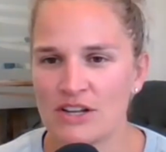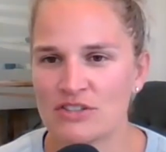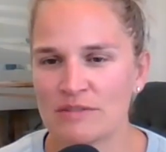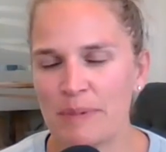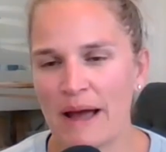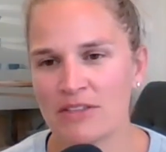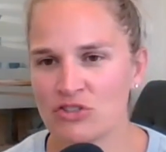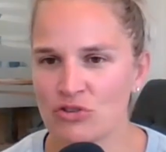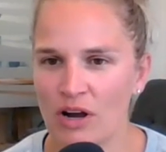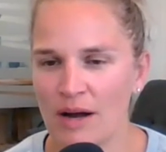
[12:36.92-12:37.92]
just back the
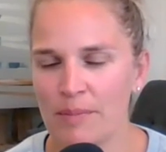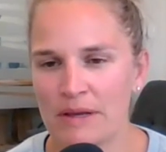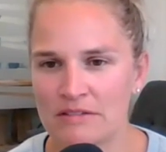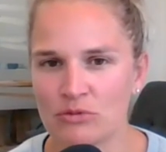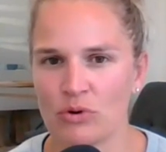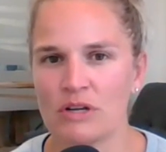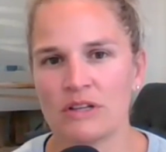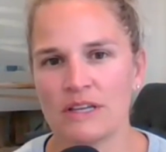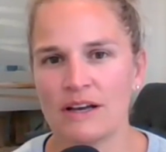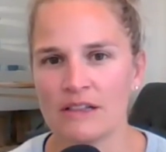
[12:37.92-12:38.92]
truck up
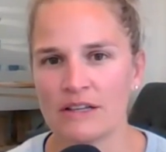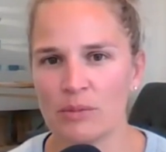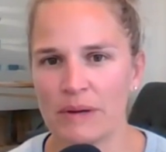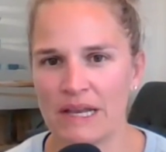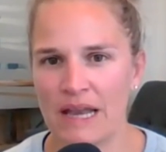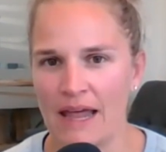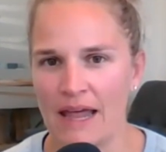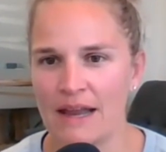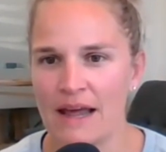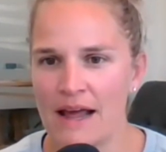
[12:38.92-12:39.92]
historically a little bit.
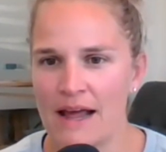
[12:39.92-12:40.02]
And,